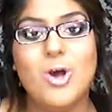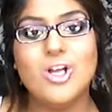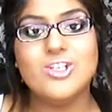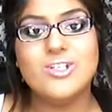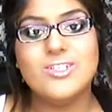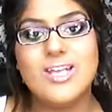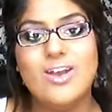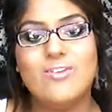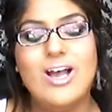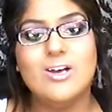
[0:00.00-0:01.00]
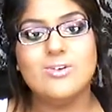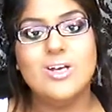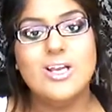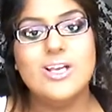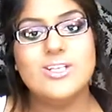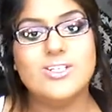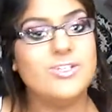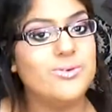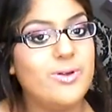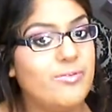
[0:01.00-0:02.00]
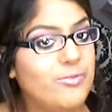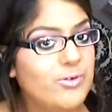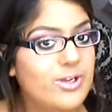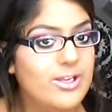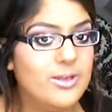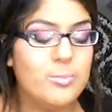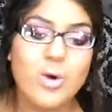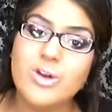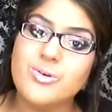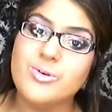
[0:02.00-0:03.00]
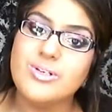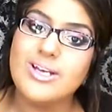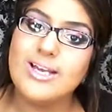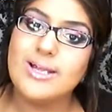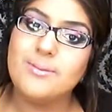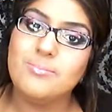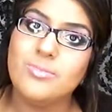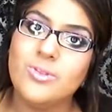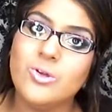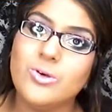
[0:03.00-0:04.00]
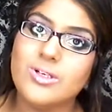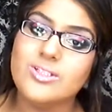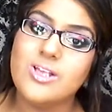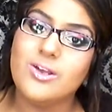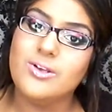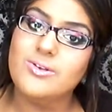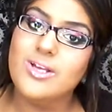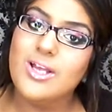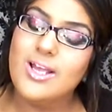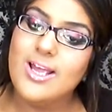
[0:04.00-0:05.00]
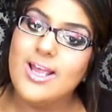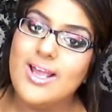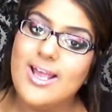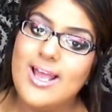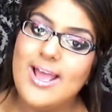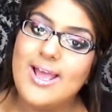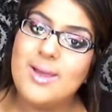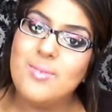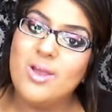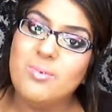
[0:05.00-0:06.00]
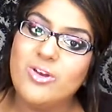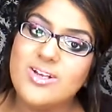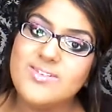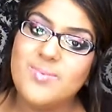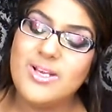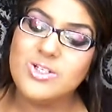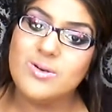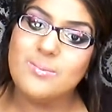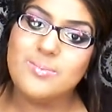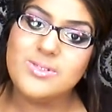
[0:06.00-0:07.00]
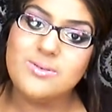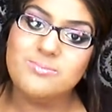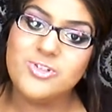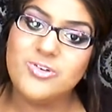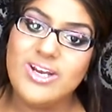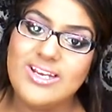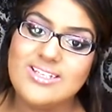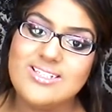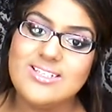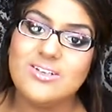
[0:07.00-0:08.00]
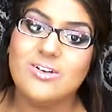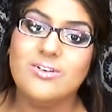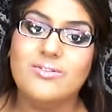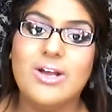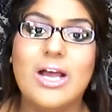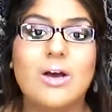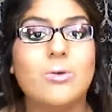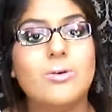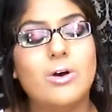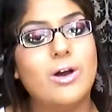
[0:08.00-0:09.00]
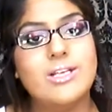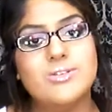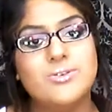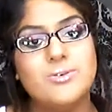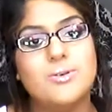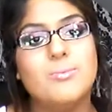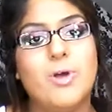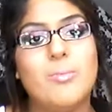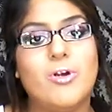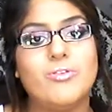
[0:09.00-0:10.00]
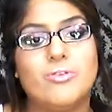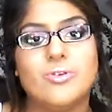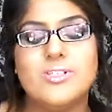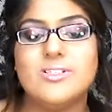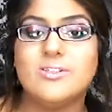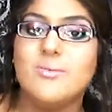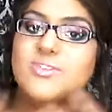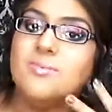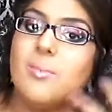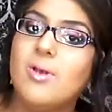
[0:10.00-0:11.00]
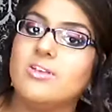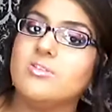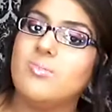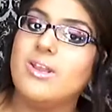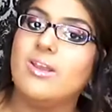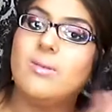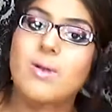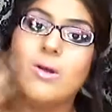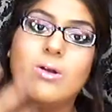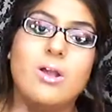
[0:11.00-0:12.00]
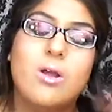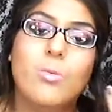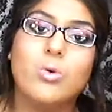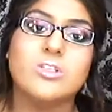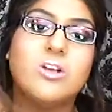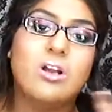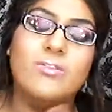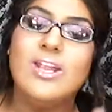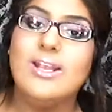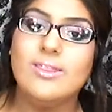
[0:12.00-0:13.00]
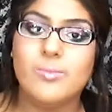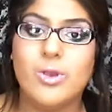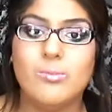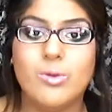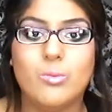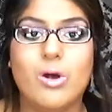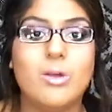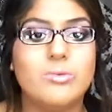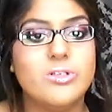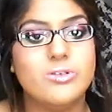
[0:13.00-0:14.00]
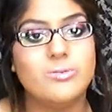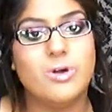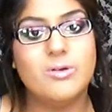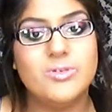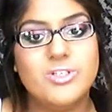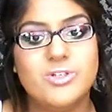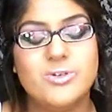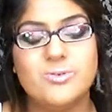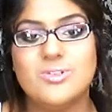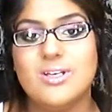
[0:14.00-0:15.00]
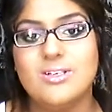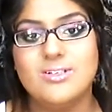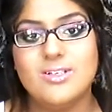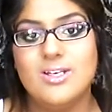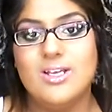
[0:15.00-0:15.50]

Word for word: part two today of how to do a full bridal um, look. So um, hope you guys have picked up some tricks of how I do my bridal looks. This is obviously my personal opinion about what's kind of in at the moment, what I would do, what I would choose, and